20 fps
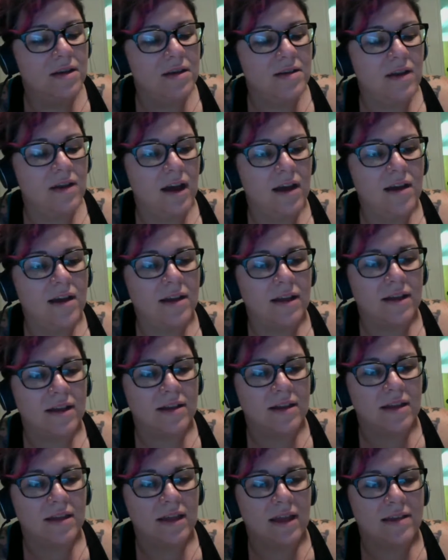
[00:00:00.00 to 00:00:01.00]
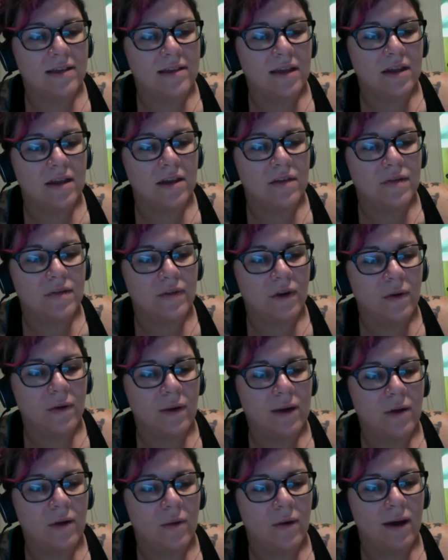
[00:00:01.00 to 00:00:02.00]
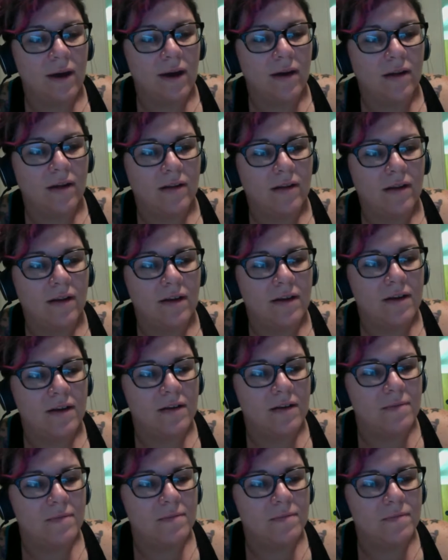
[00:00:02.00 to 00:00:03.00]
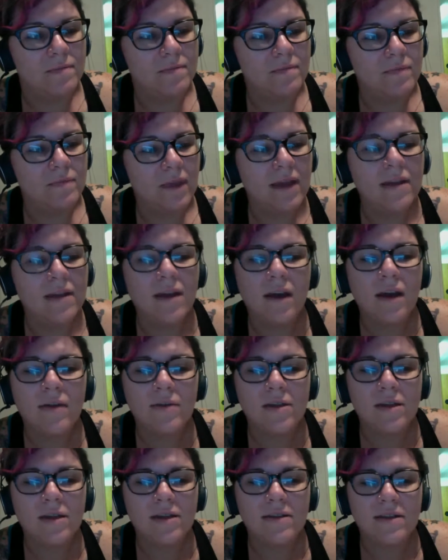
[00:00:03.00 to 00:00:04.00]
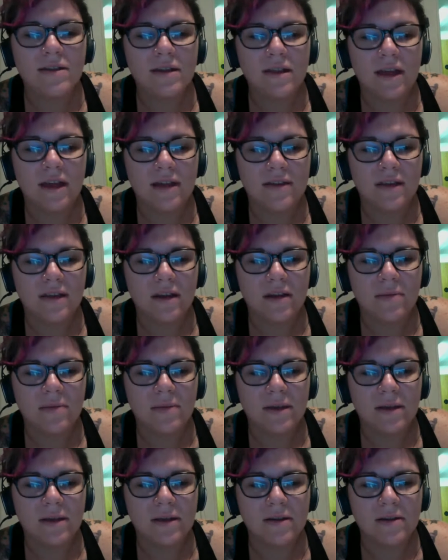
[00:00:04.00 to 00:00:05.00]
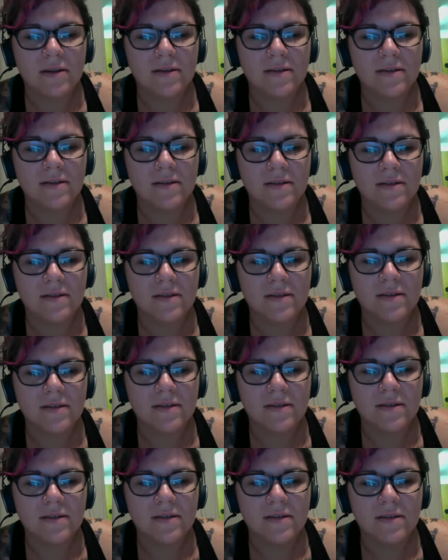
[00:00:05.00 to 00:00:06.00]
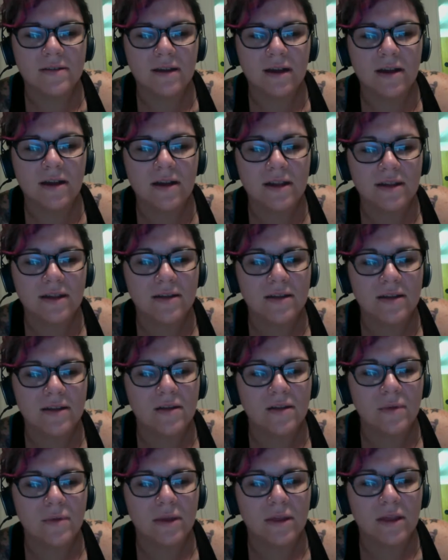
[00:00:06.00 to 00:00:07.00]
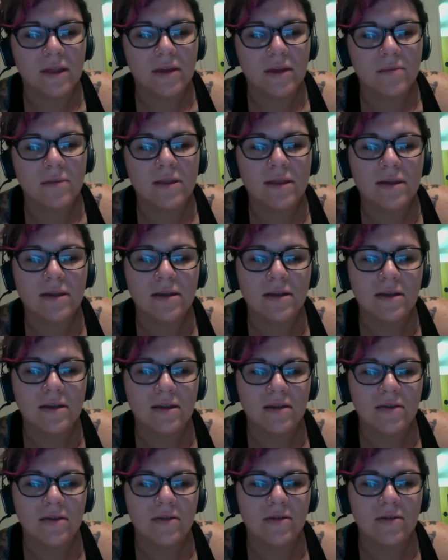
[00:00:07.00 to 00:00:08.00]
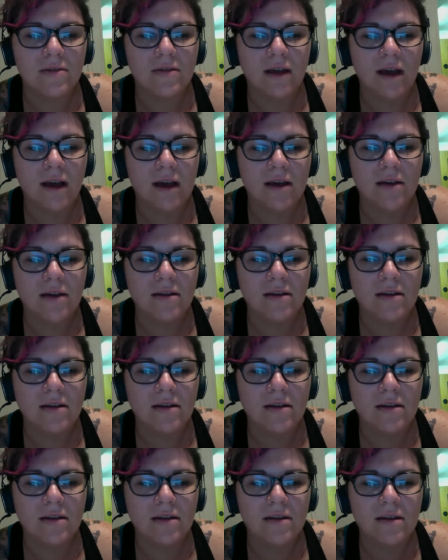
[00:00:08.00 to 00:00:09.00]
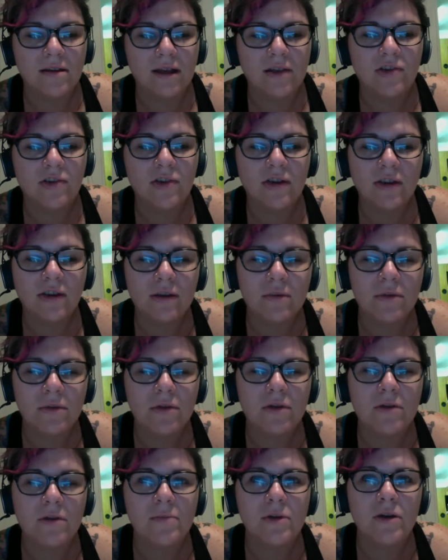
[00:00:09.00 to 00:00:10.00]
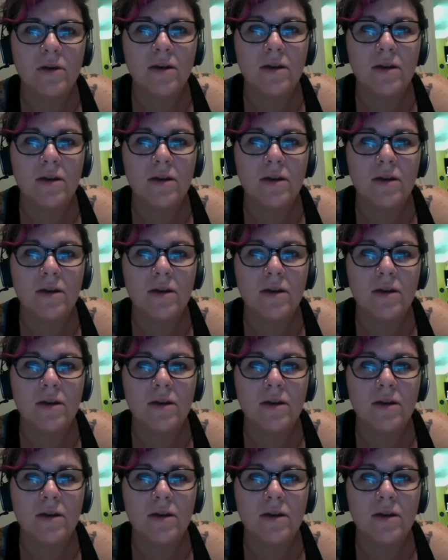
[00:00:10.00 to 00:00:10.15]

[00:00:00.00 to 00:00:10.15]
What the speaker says: collecting that data for quite a while, and not releasing that data, because not collecting it is one thing, but then not sharing it with your community, not